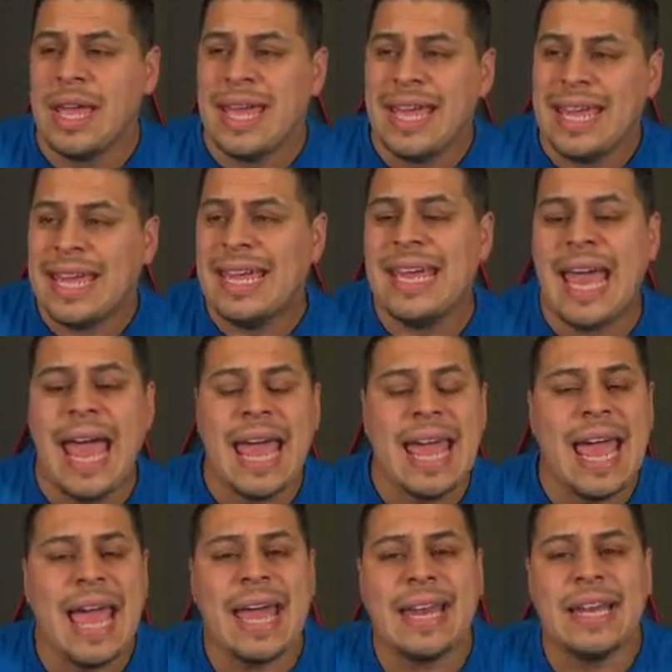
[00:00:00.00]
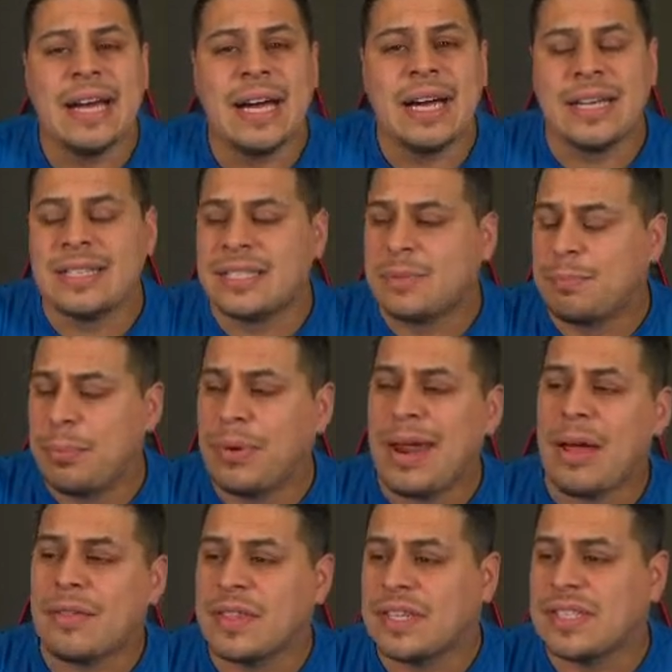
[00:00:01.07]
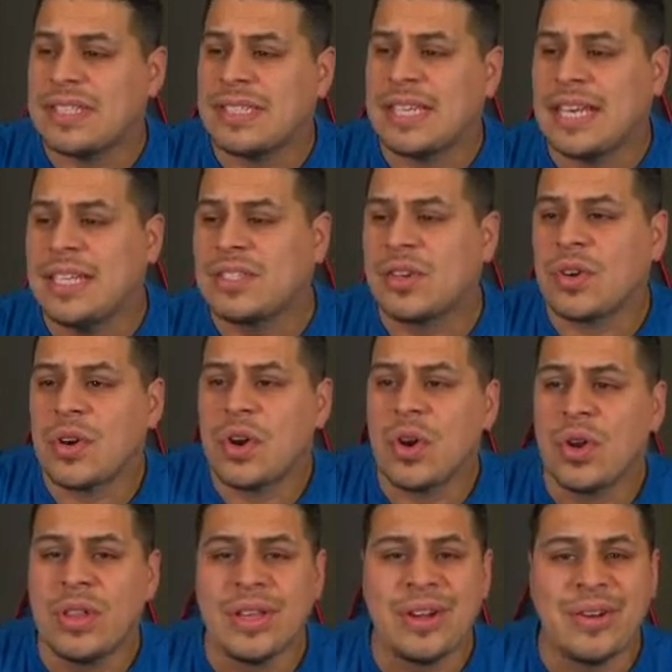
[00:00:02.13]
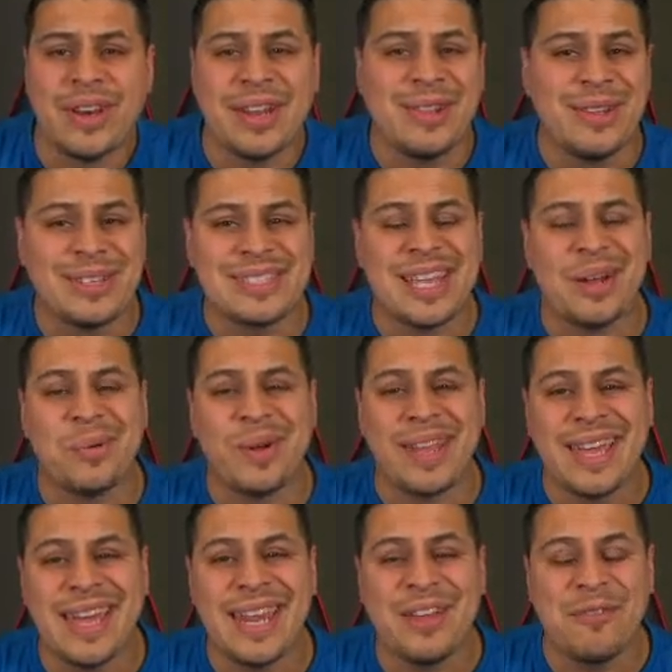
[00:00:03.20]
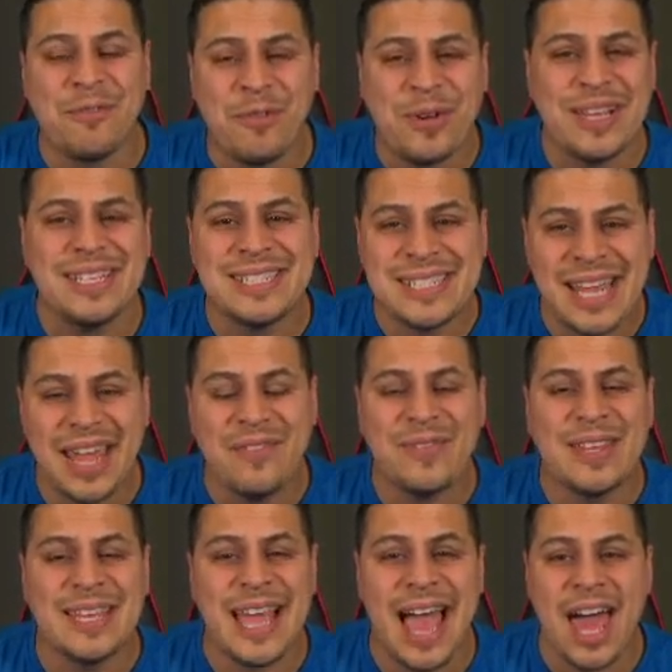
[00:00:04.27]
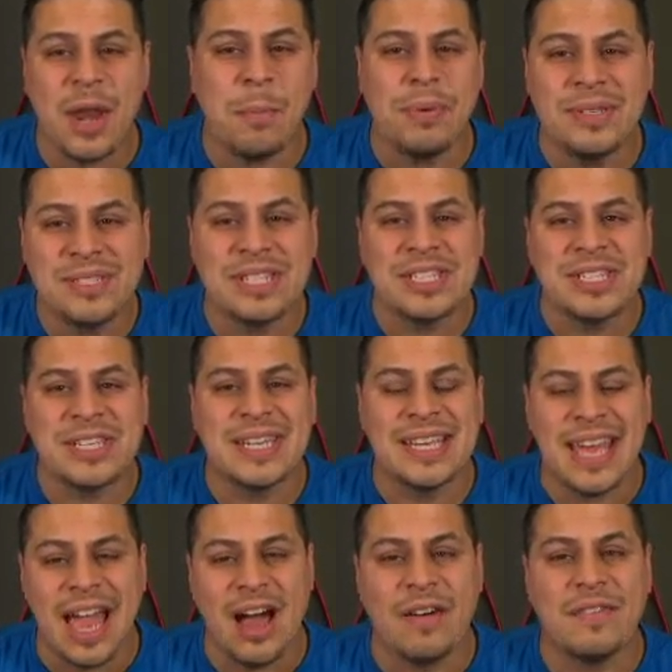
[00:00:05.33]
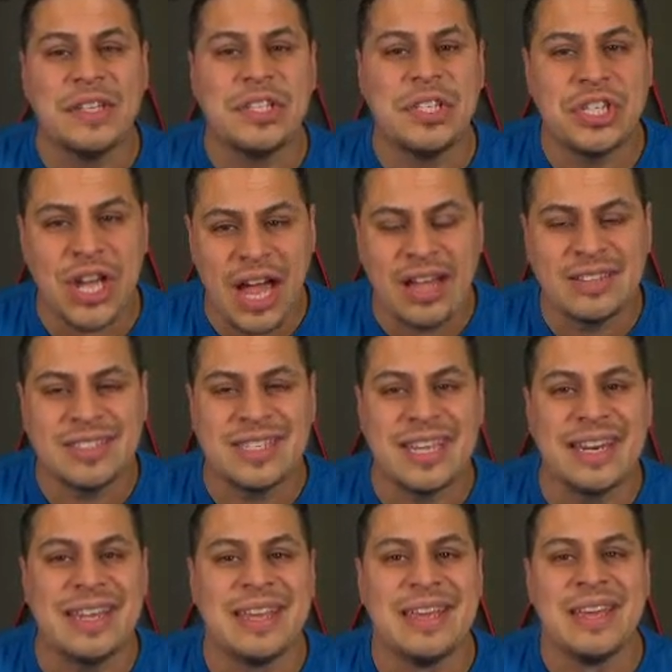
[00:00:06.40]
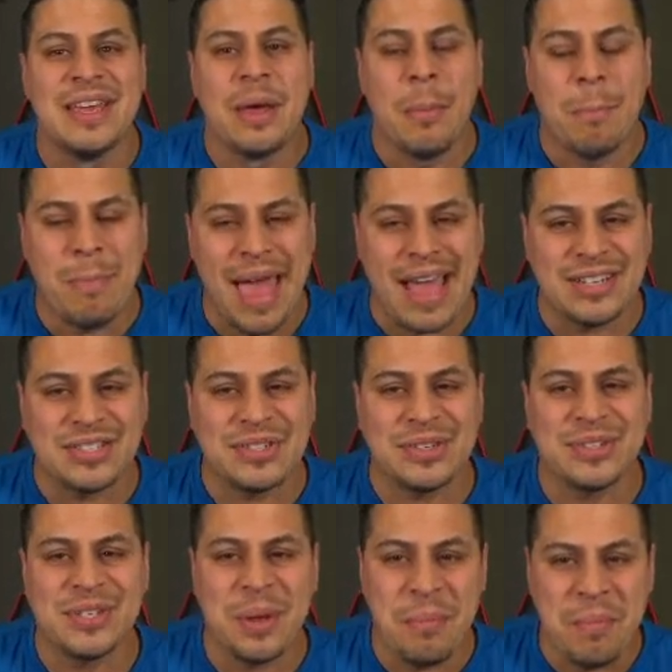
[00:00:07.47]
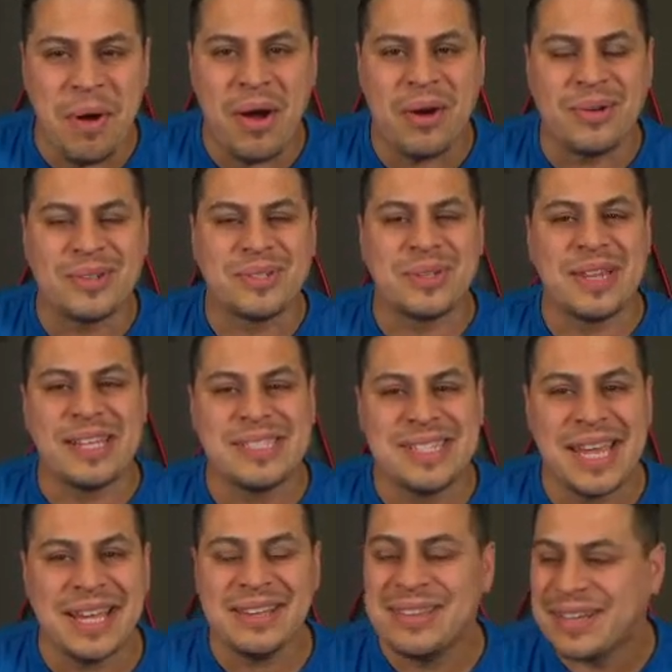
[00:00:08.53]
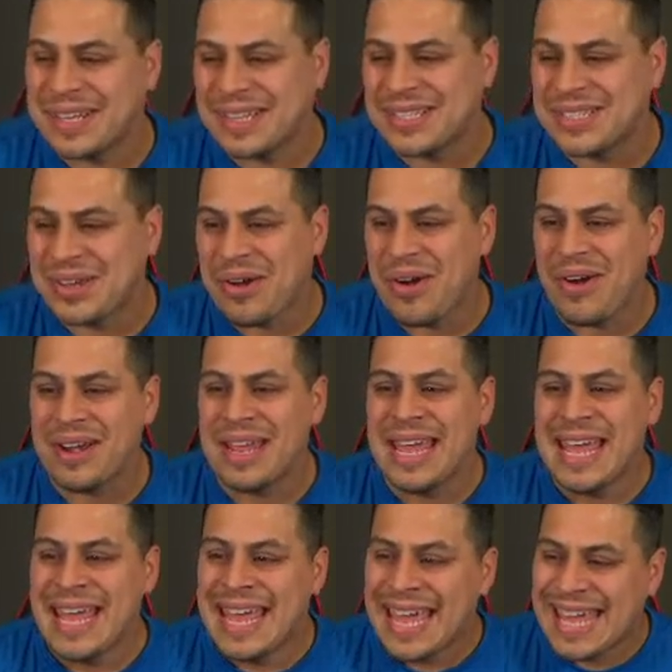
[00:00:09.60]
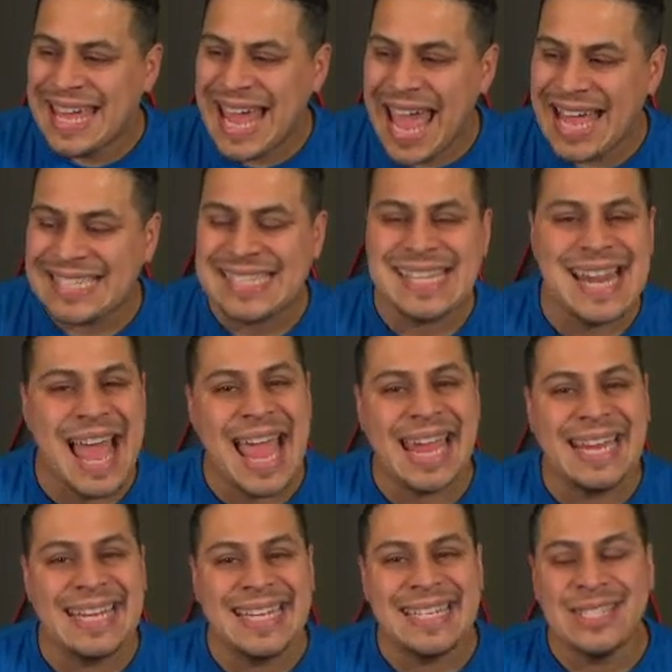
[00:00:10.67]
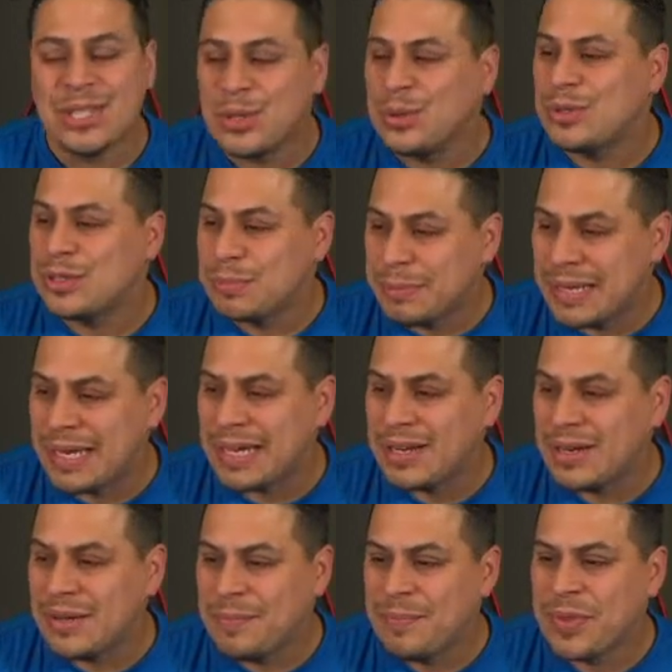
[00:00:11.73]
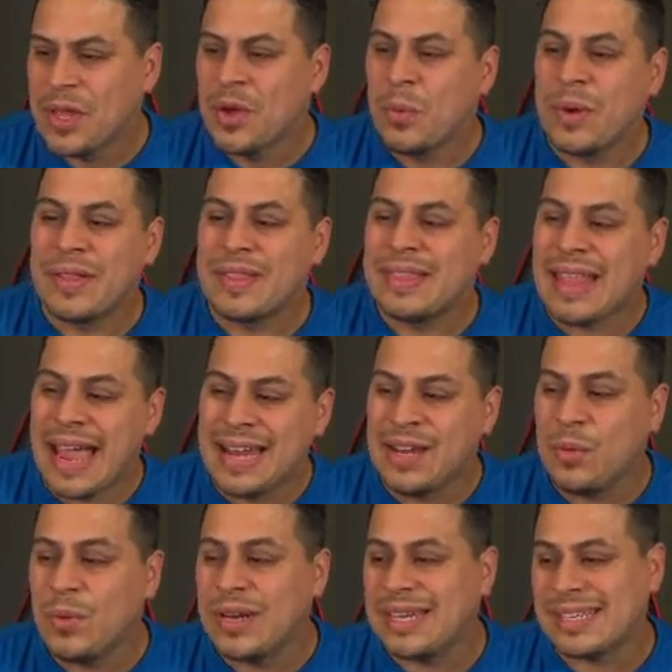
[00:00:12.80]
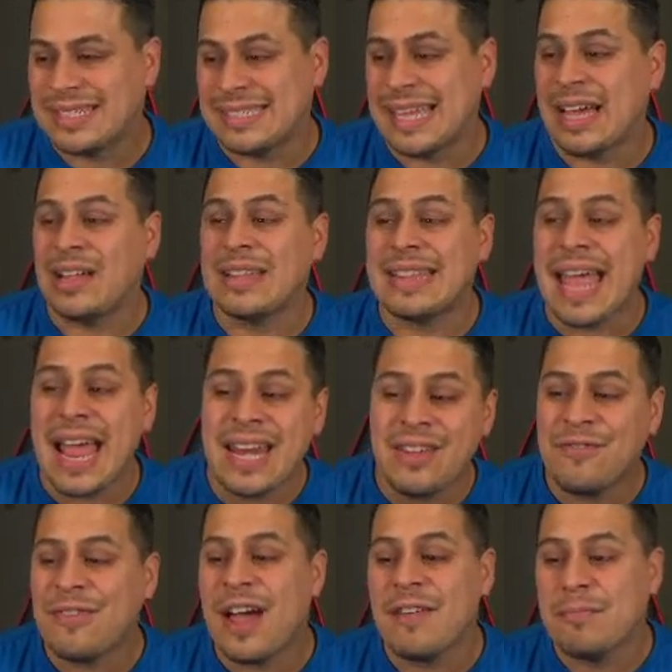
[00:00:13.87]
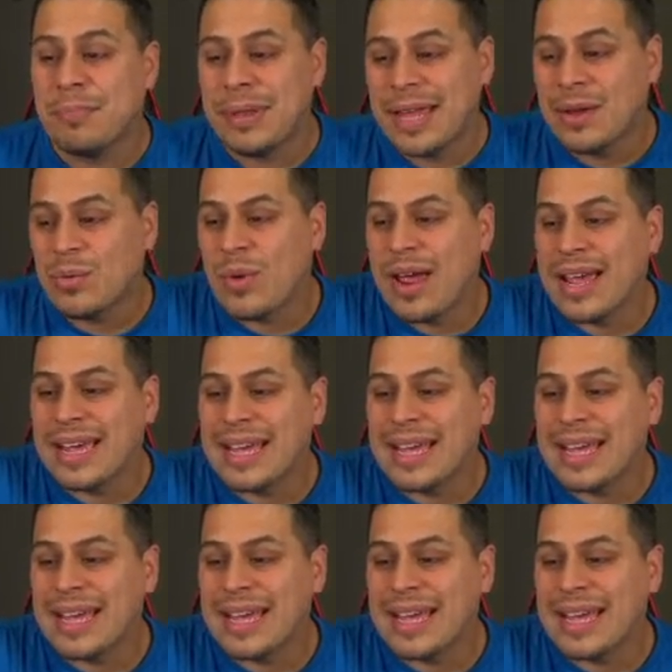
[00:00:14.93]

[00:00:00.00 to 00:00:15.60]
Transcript: EA had us uh, put out this teaser earlier and it looks like we're getting free safety out of position Calvin Johnson master tomorrow. So let's take a look at this card. He has 92 speed with 91 excel, 95 play rec,